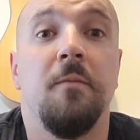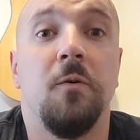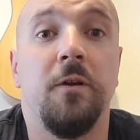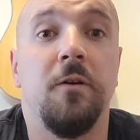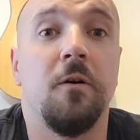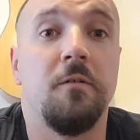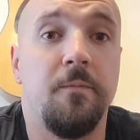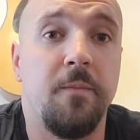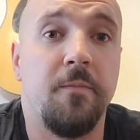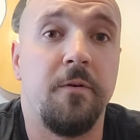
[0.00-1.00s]
But what you've got to
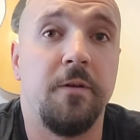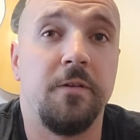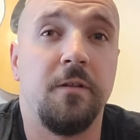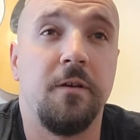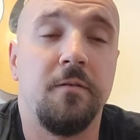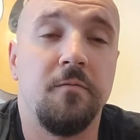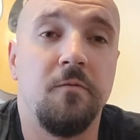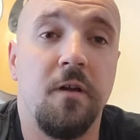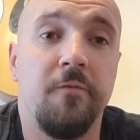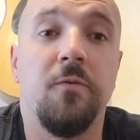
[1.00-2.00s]
remember is that
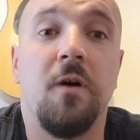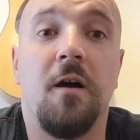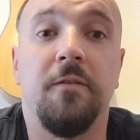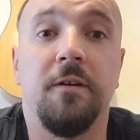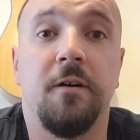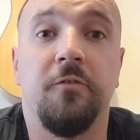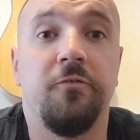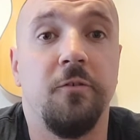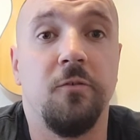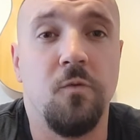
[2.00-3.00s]
wherever you are in the
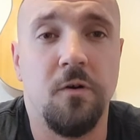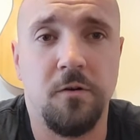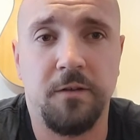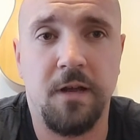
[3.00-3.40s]
country or the world,